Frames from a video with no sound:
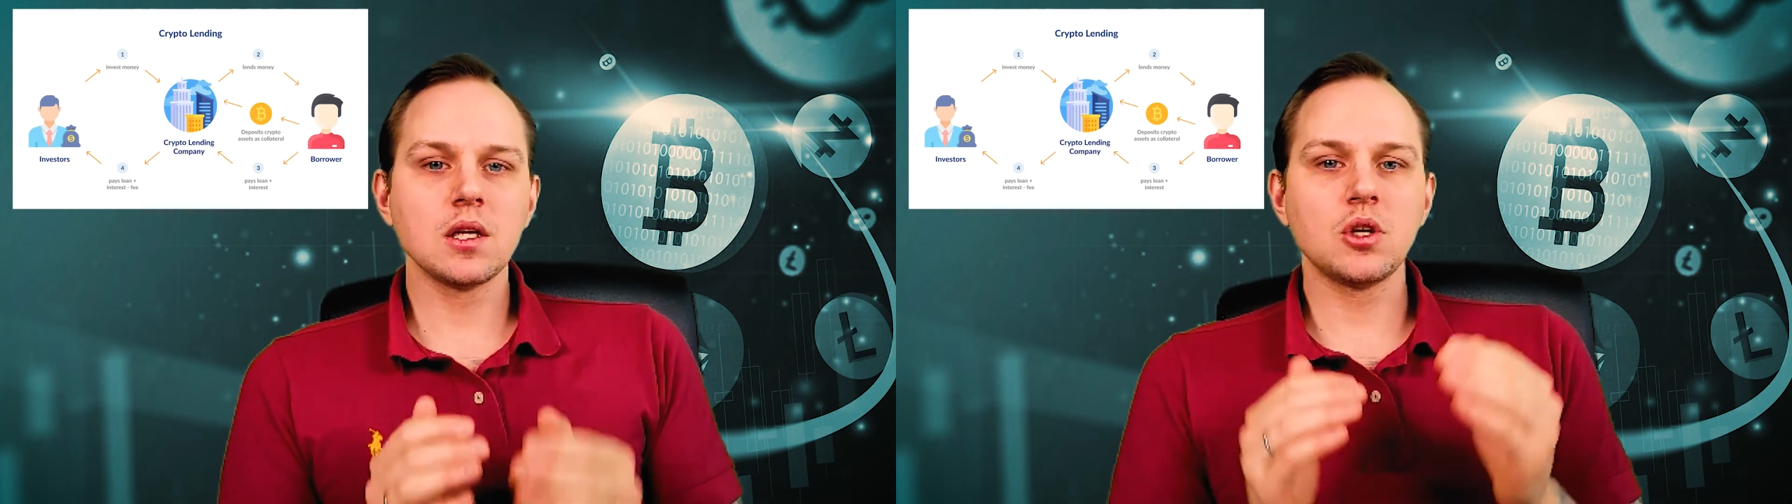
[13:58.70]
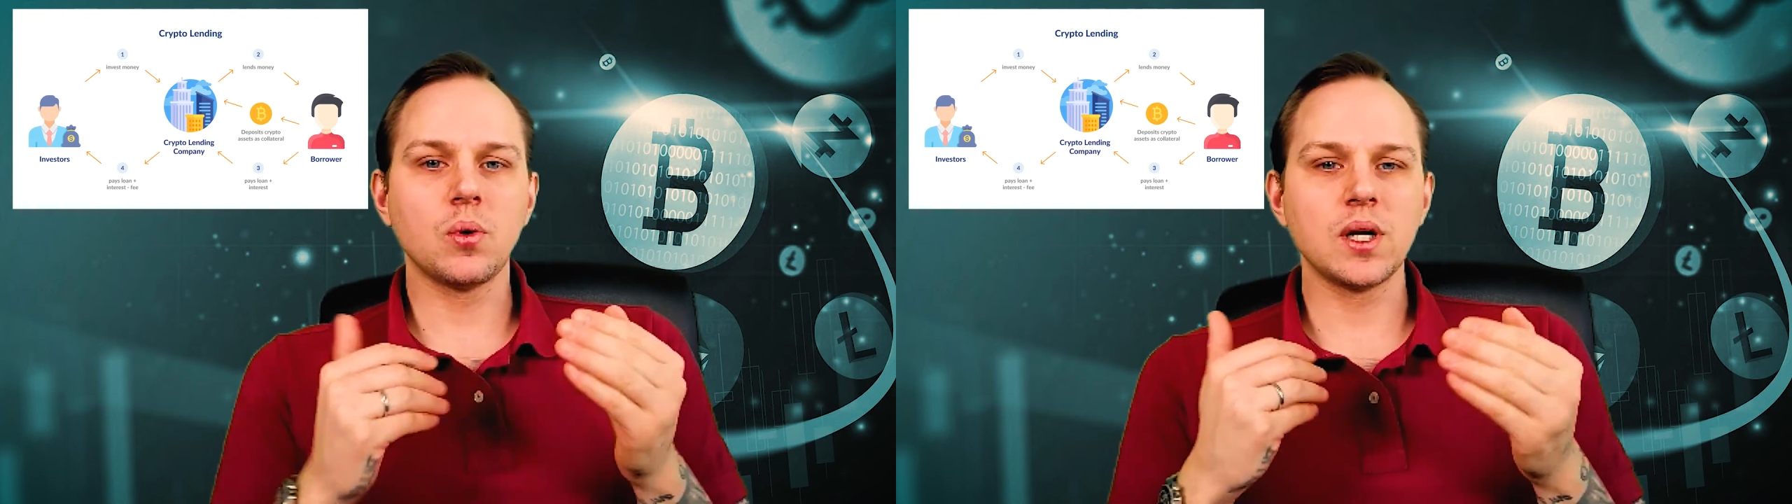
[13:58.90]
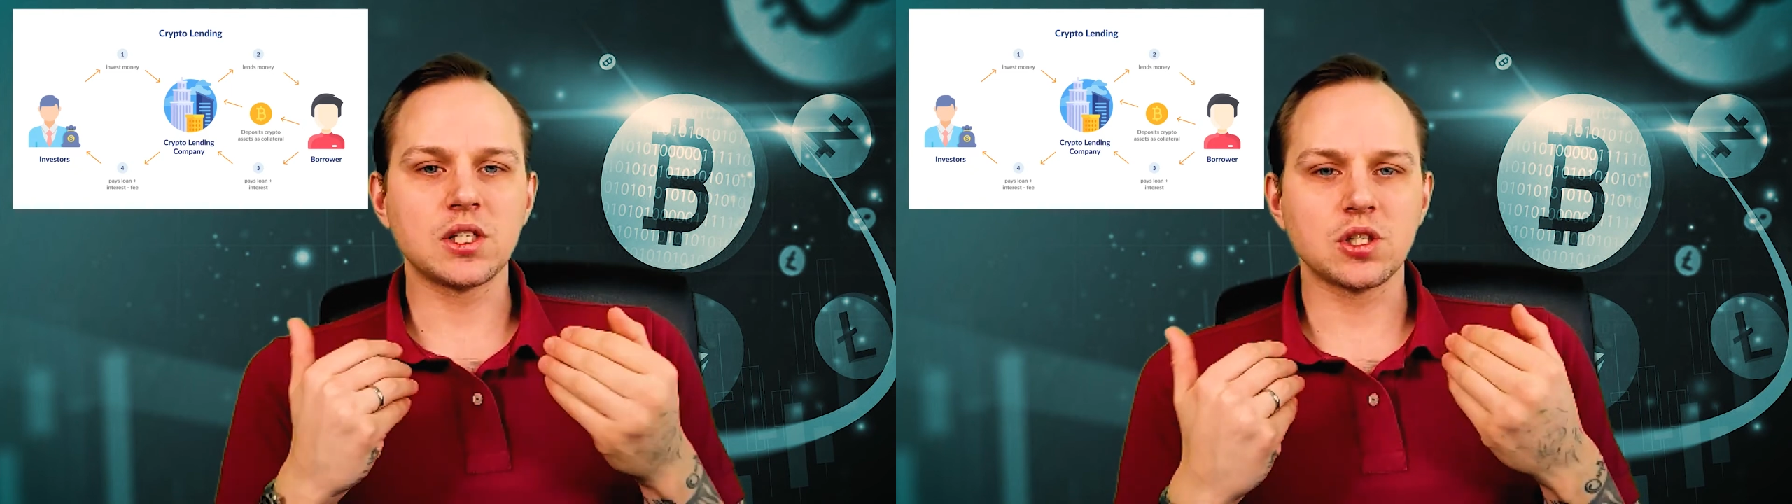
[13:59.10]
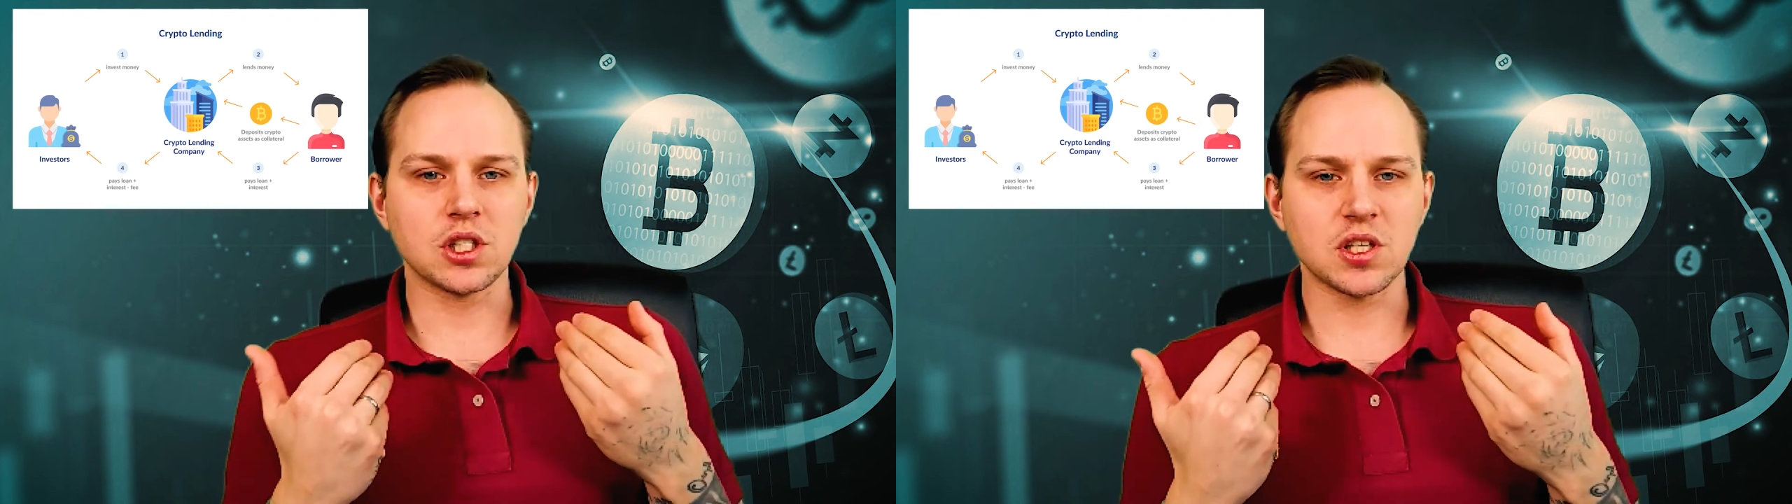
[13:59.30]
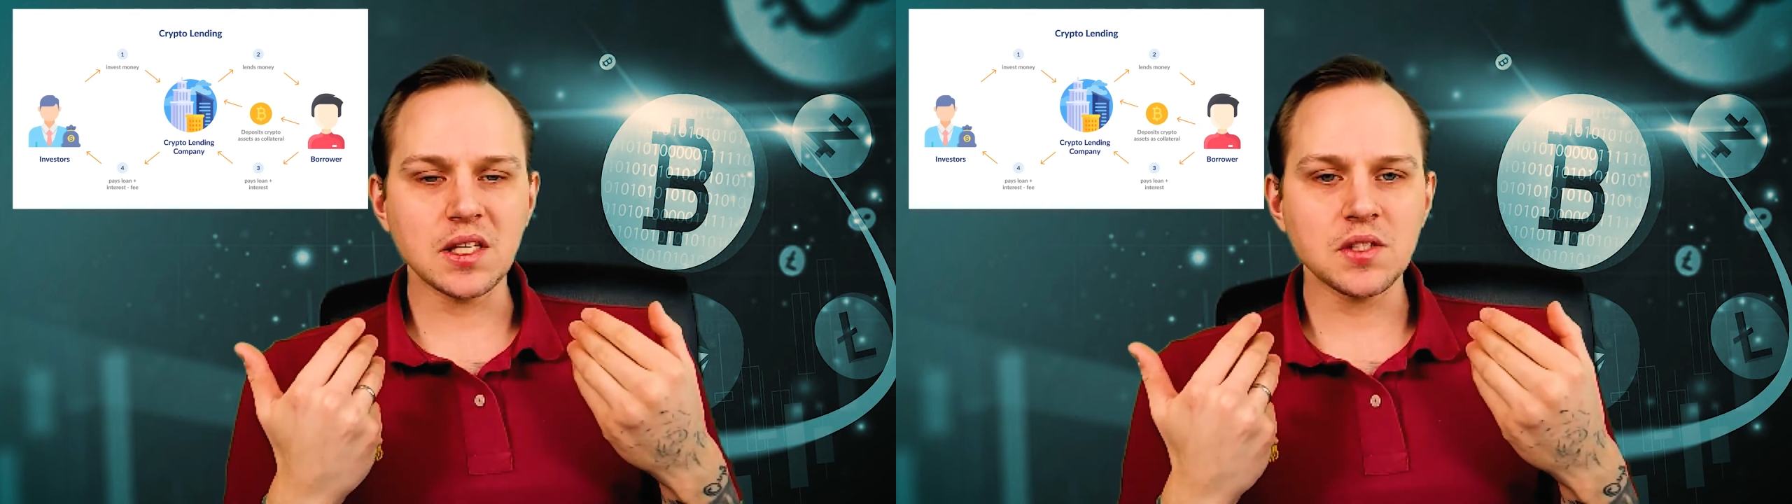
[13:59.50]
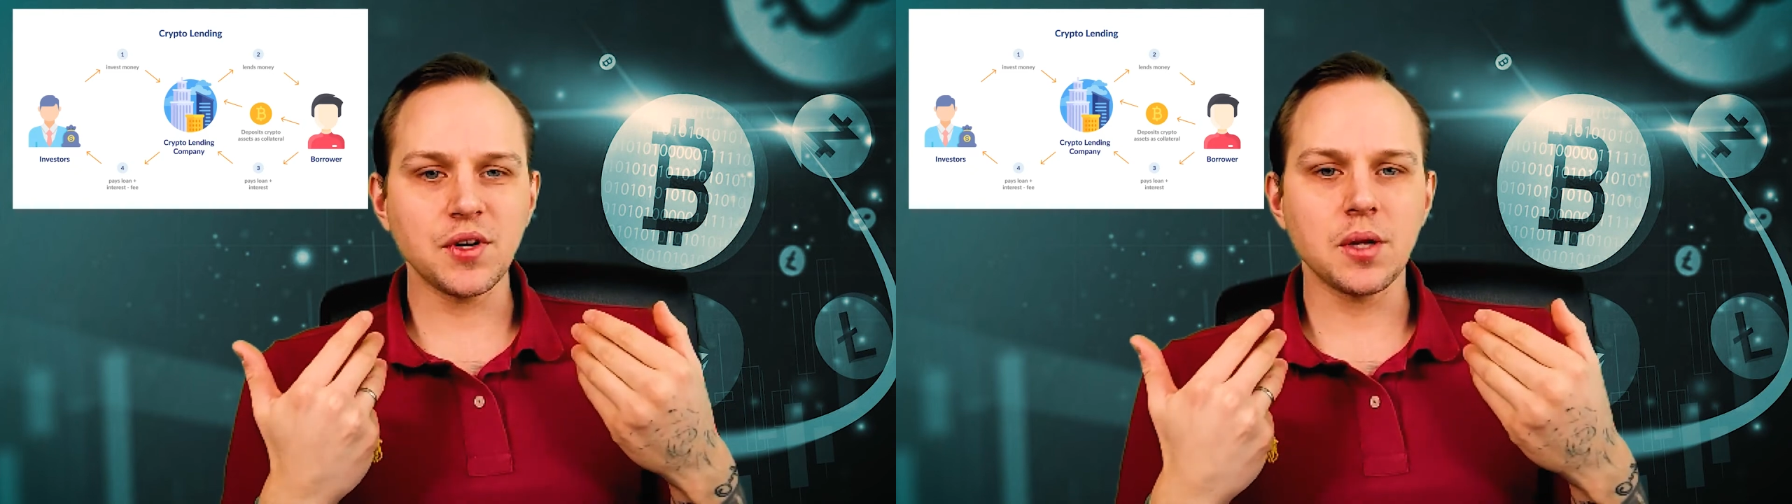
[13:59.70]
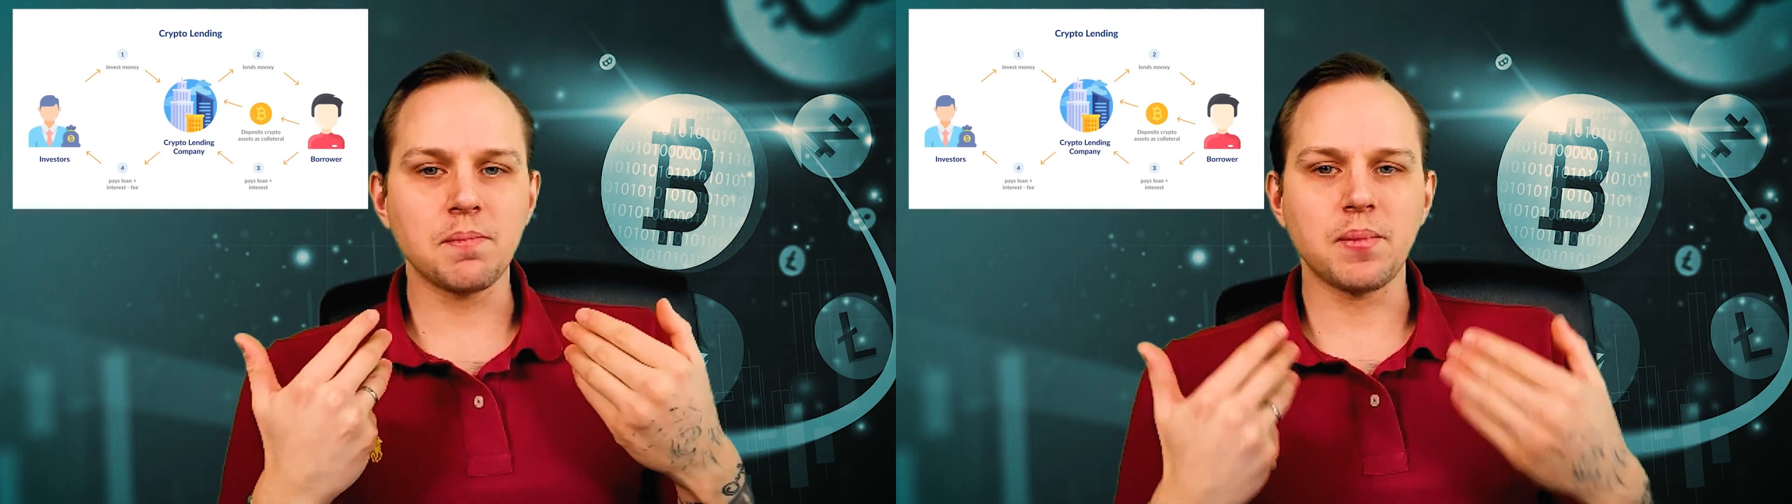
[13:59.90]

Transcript: you will successfully